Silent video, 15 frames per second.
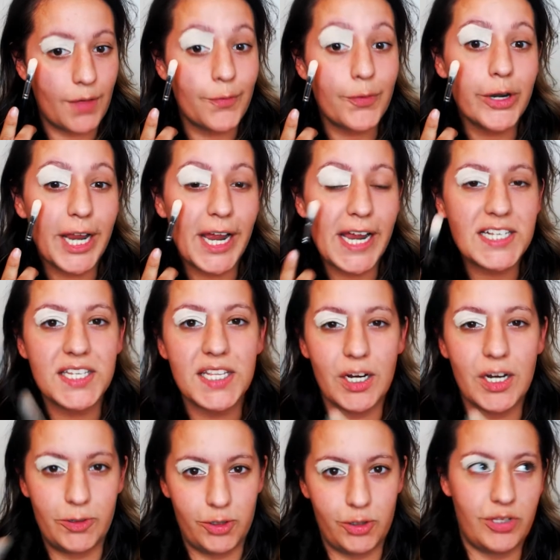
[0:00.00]
for you guys, and then
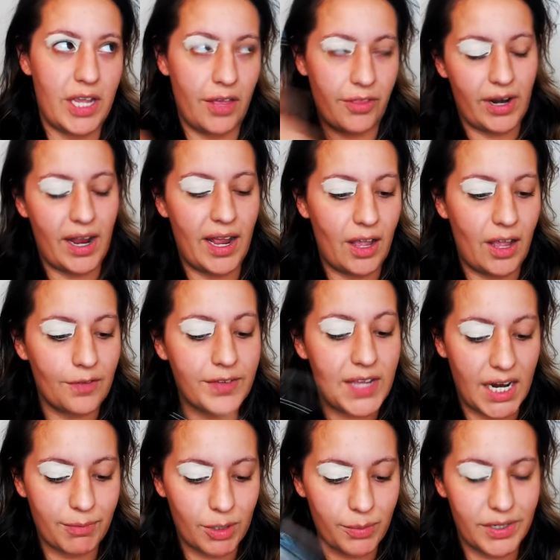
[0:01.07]
I'll do the other eye off
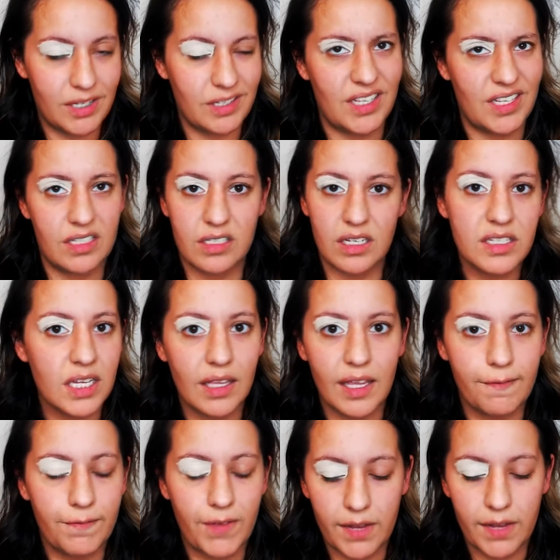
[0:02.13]
camera, because that's going to take like
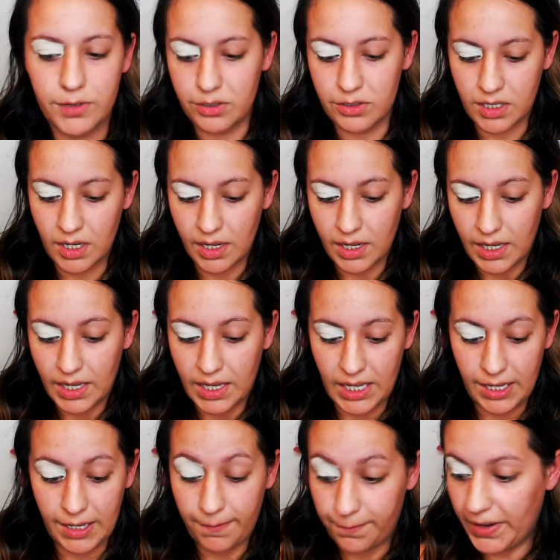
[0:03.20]
5 years
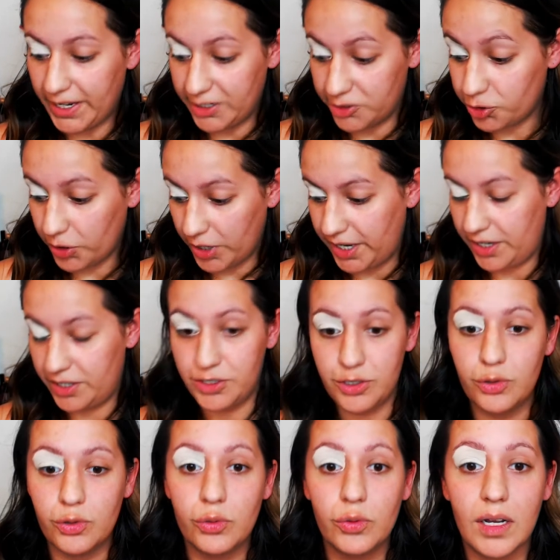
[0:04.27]
if I try and
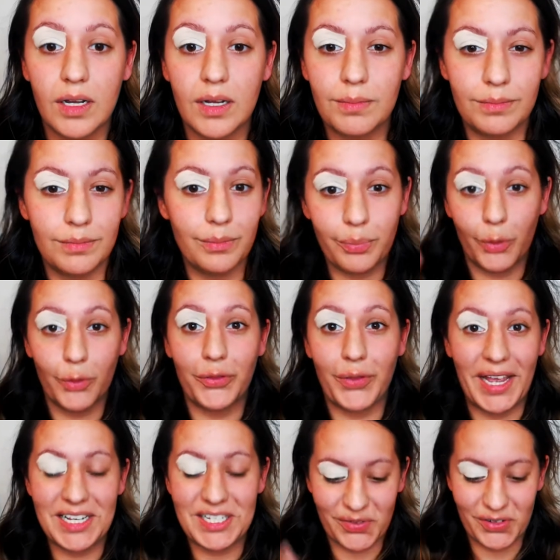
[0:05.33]
do both
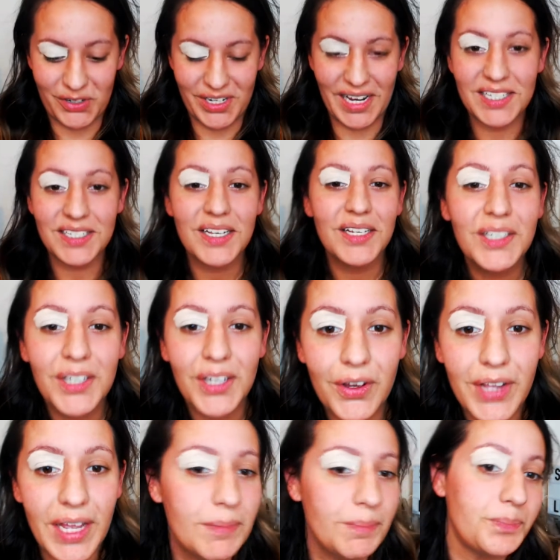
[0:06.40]
eyes for you guys.
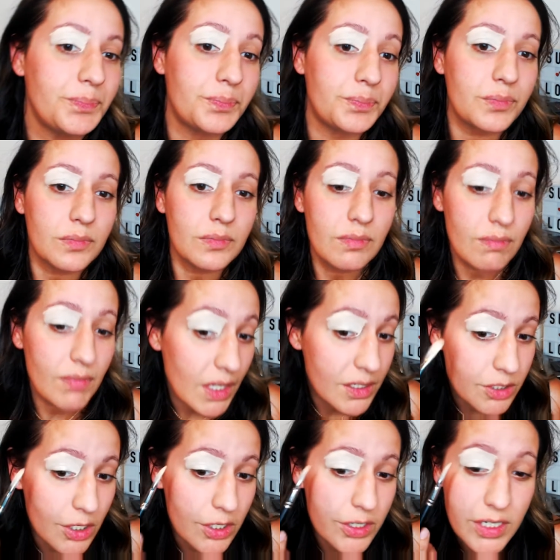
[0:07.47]
Okay,
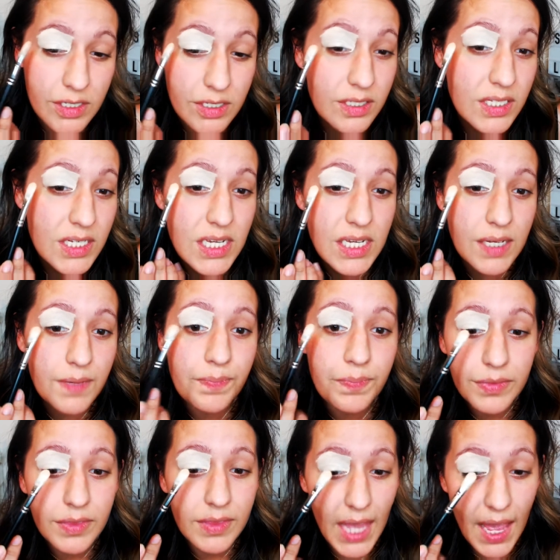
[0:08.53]
so you can see
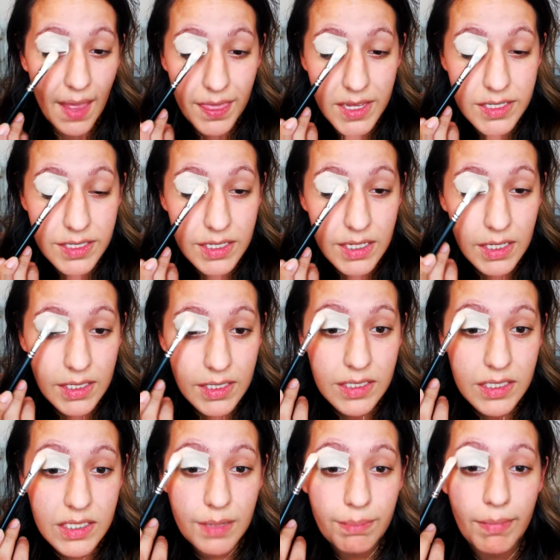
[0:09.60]
that this
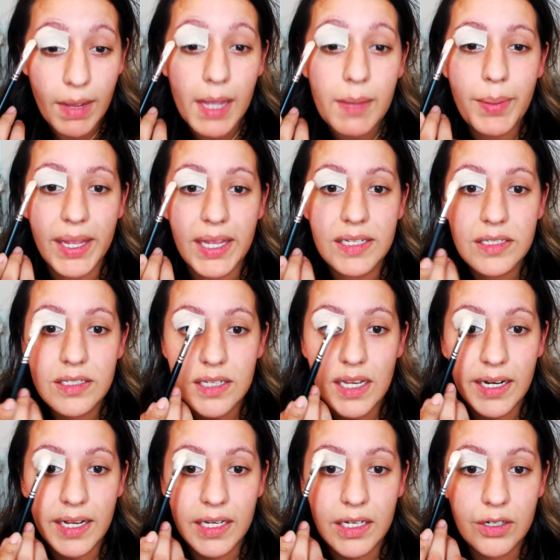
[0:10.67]
is my base,
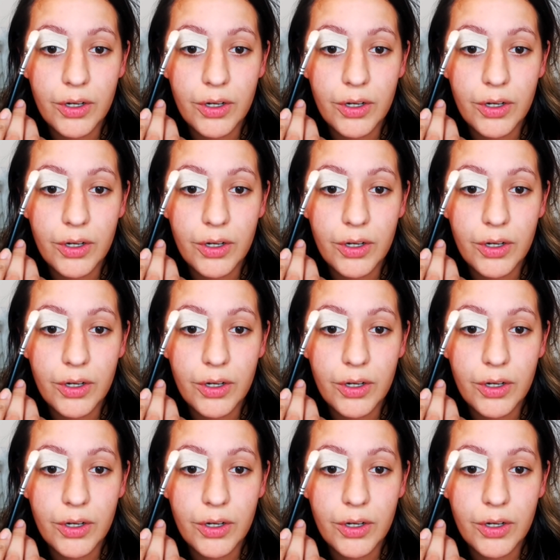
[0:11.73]
and I